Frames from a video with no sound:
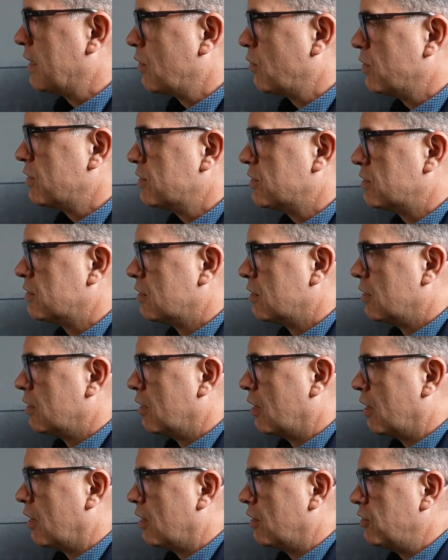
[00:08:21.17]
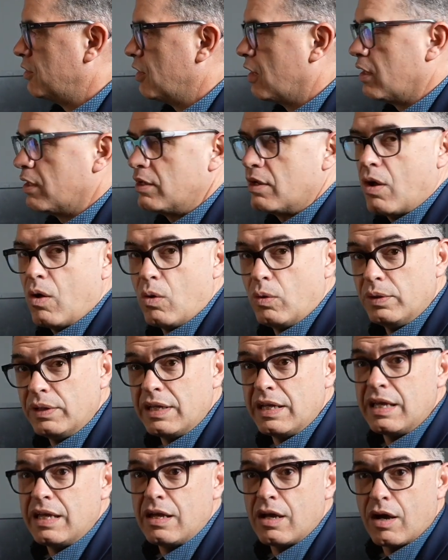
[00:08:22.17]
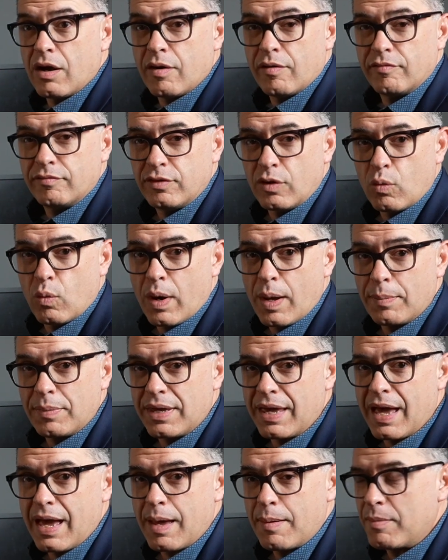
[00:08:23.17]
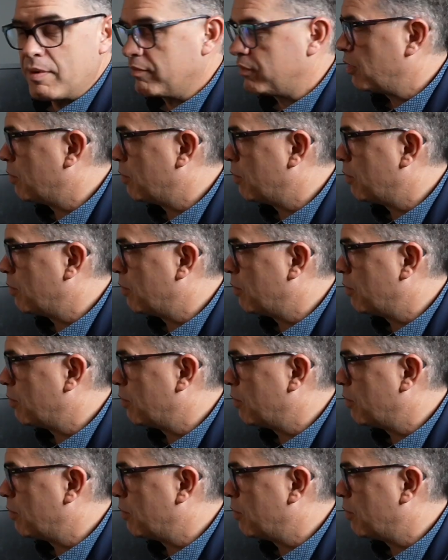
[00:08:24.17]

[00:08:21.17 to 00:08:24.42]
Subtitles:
that was done only of the webcam of